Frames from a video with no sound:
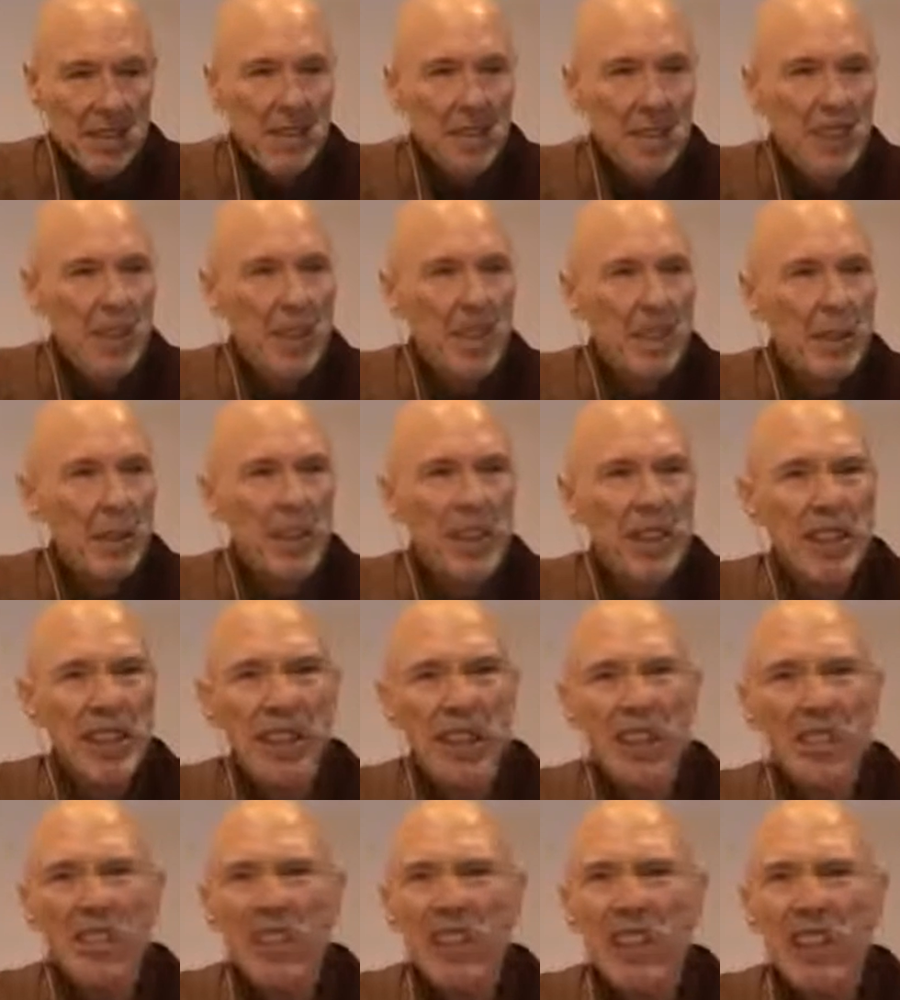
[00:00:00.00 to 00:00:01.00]
Anybody
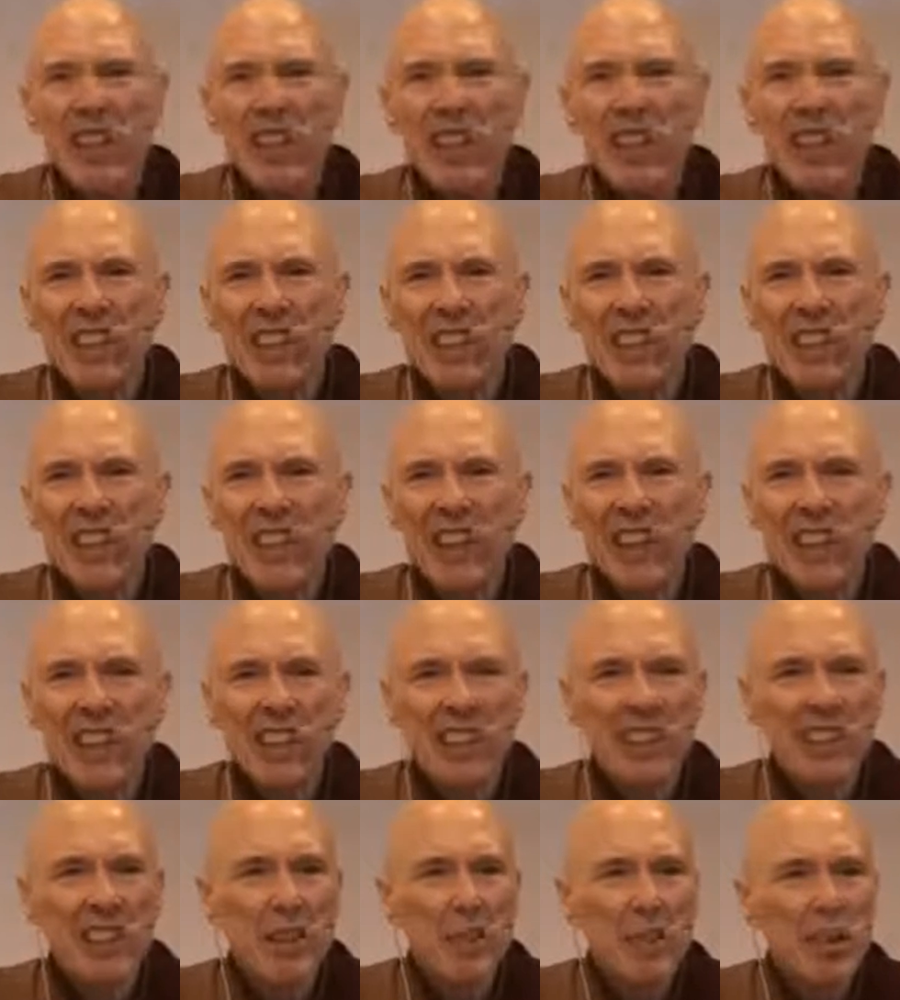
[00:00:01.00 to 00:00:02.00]
have any
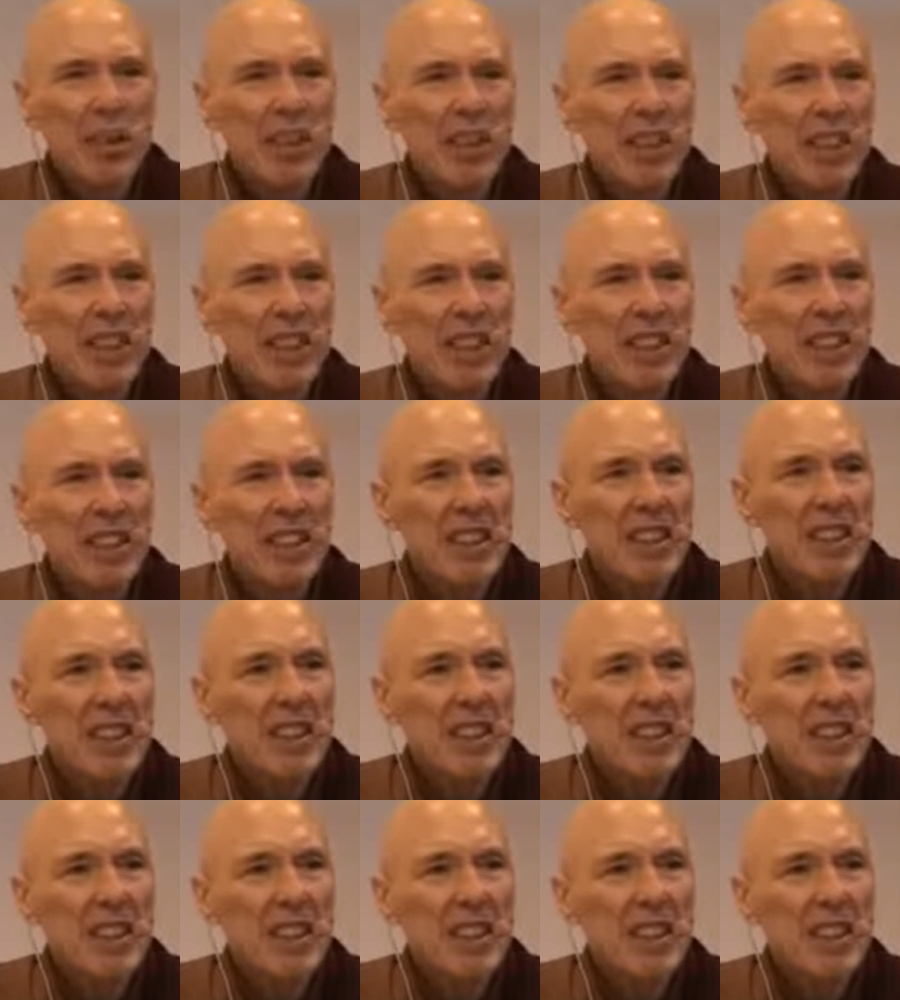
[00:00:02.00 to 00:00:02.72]
ideas about that?